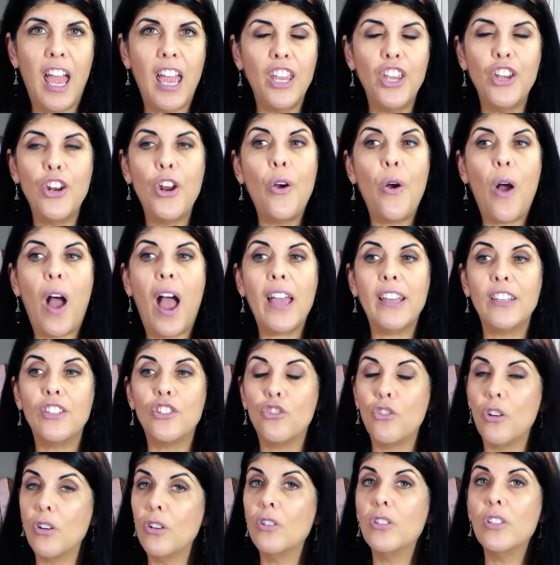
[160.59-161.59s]
You know, I
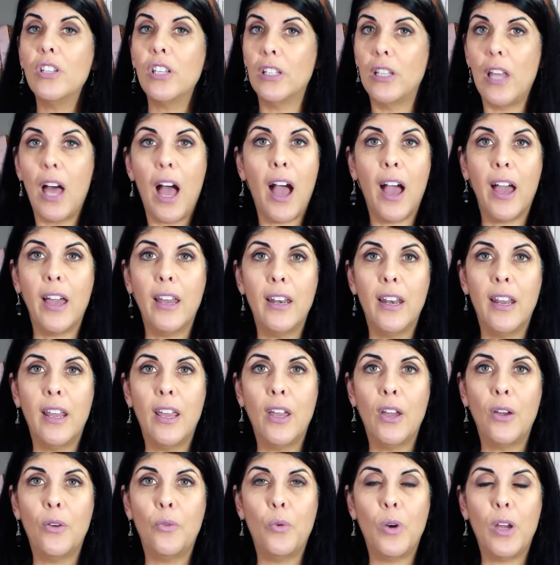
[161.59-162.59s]
struggled a lot
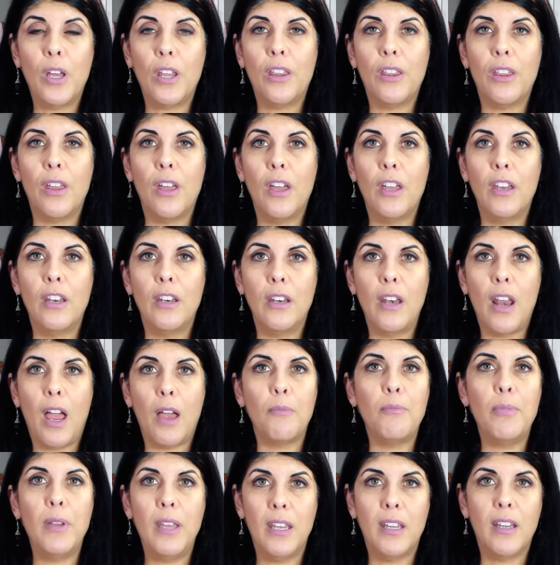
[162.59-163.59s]
with
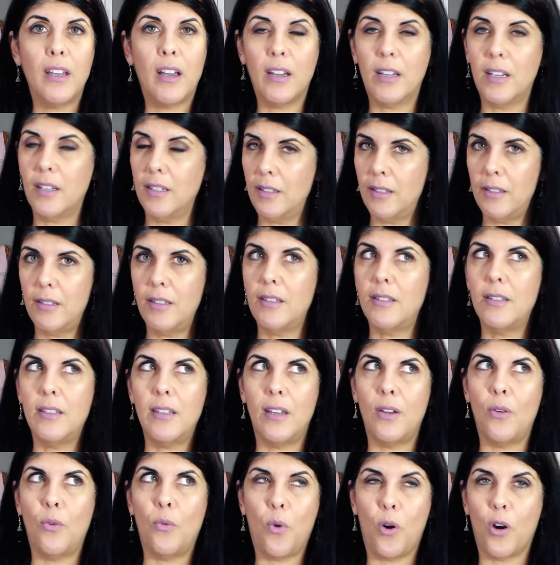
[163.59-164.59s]
not being a
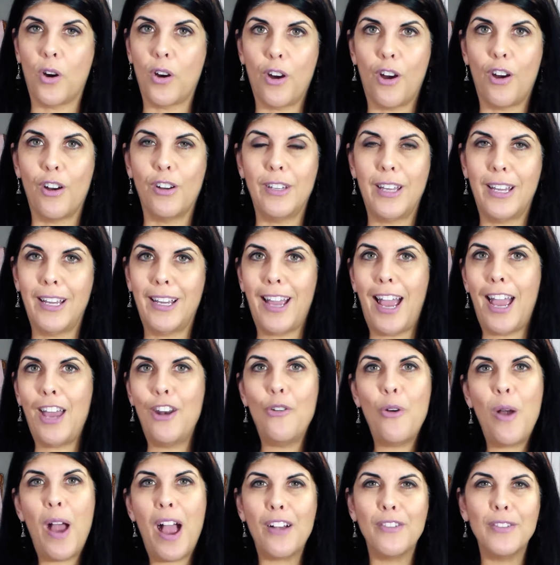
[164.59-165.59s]
consistent worker. Like,
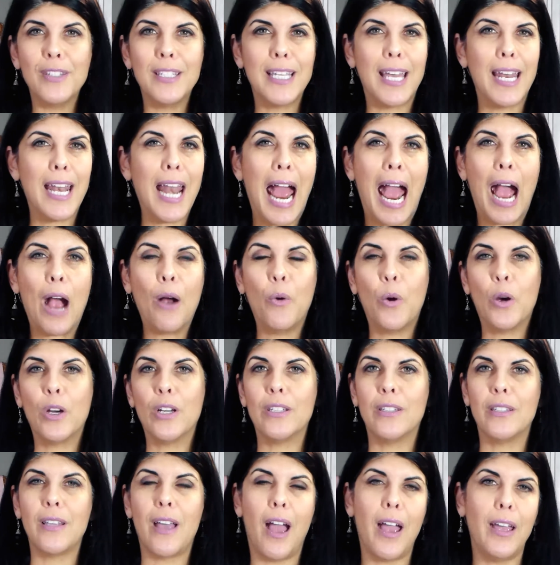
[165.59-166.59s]
I don't have set
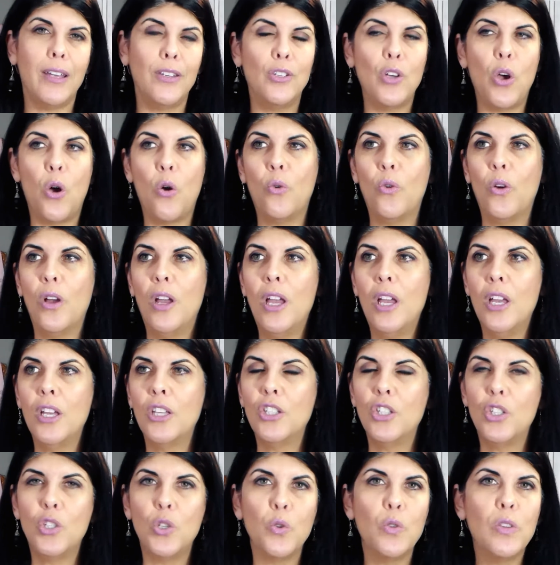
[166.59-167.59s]
hours. I don't
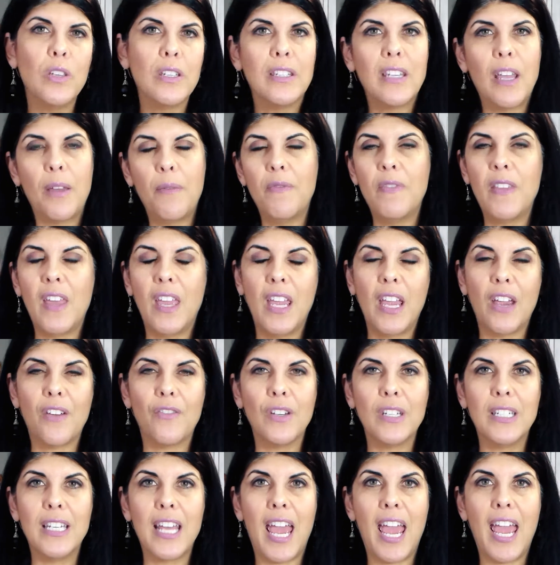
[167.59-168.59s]
do the same thing
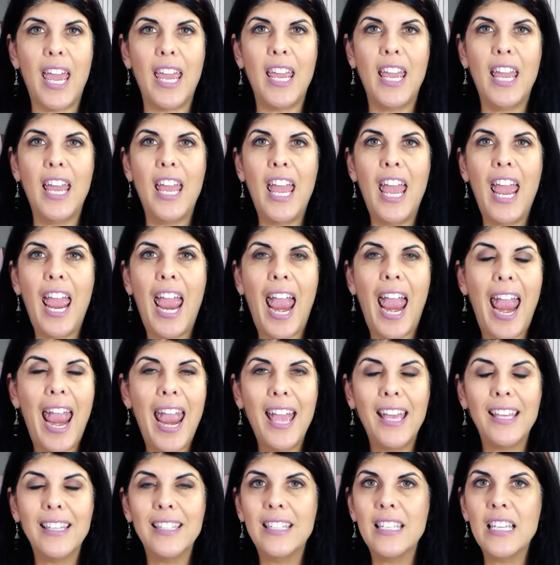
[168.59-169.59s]
every day.
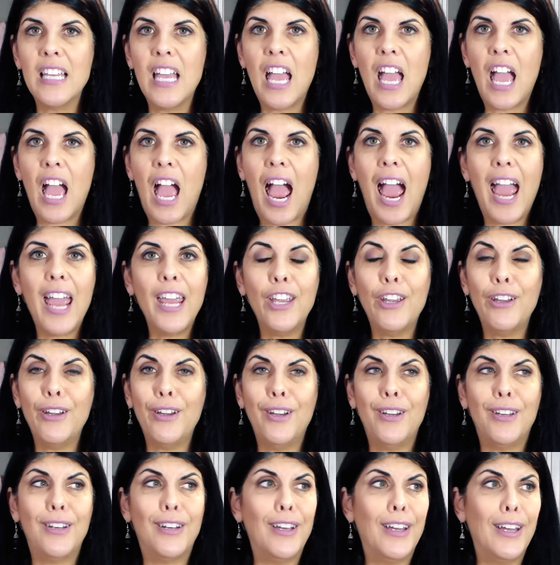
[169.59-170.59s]
And I
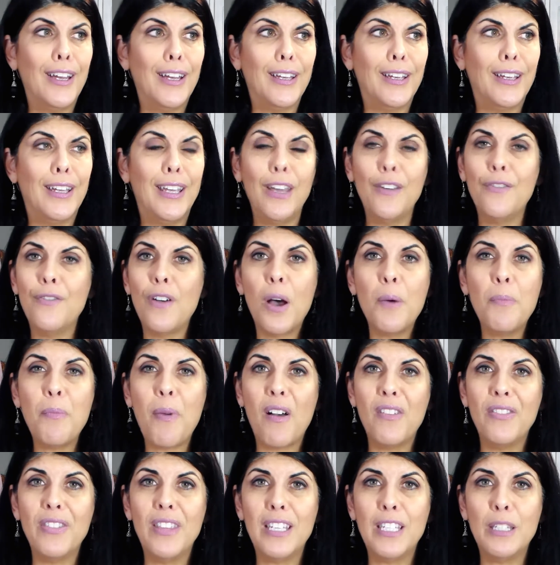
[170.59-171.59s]
could give
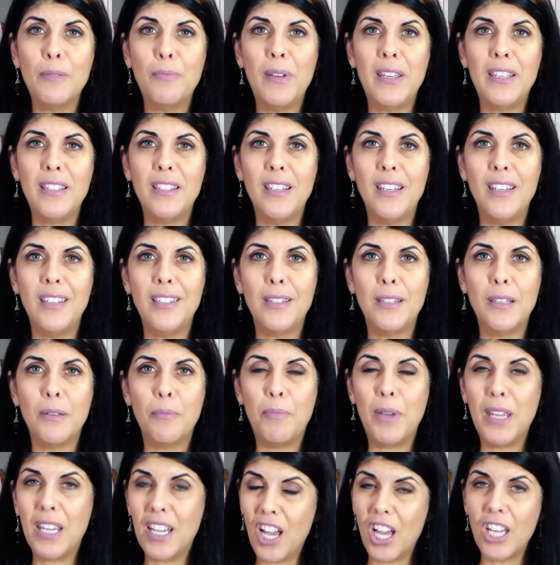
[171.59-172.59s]
up on this business
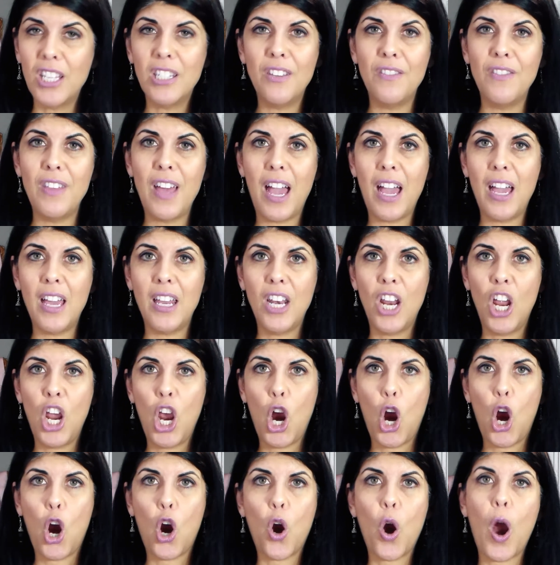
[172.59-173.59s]
because of that,
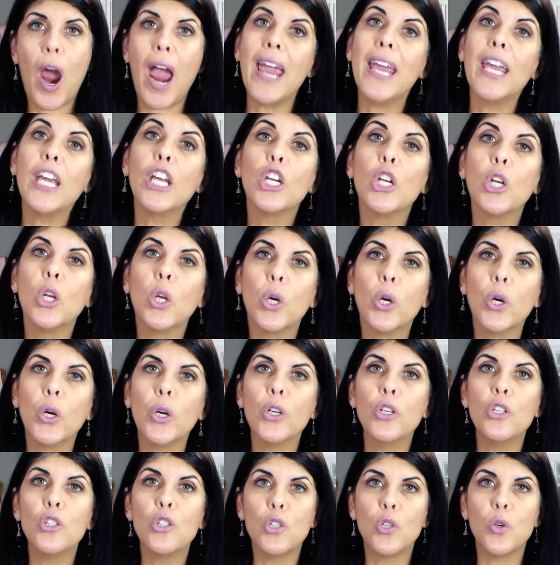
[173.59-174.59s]
or I could
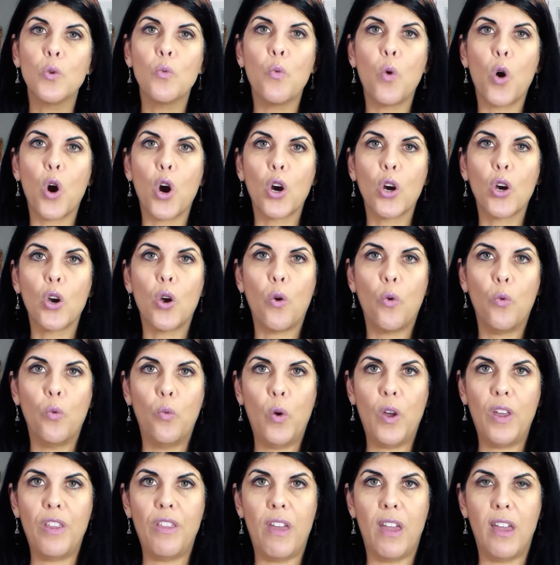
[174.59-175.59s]
learn to work
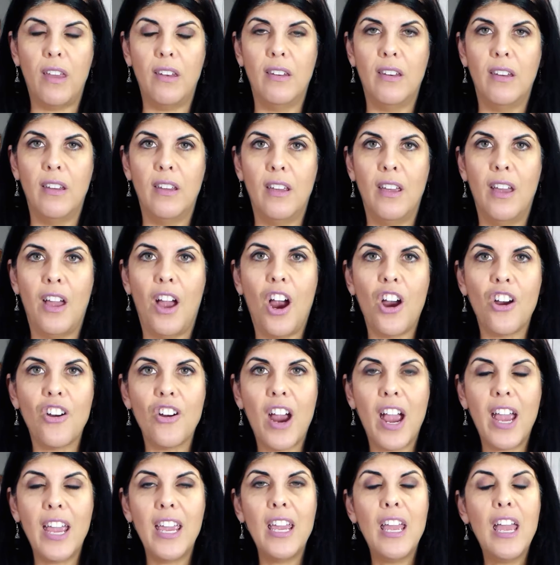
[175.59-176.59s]
with it.
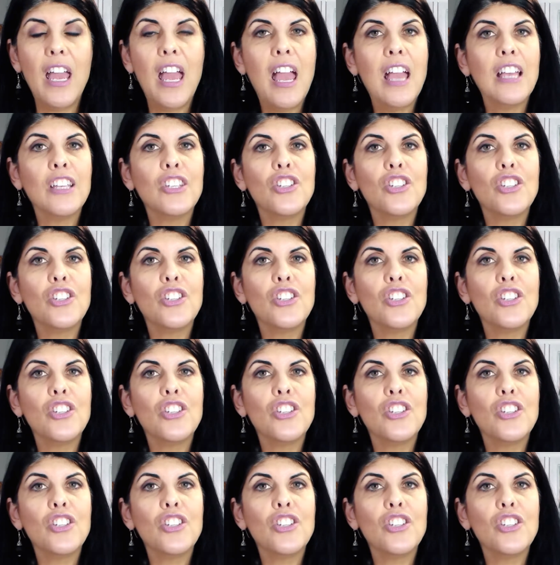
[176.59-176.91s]
All right.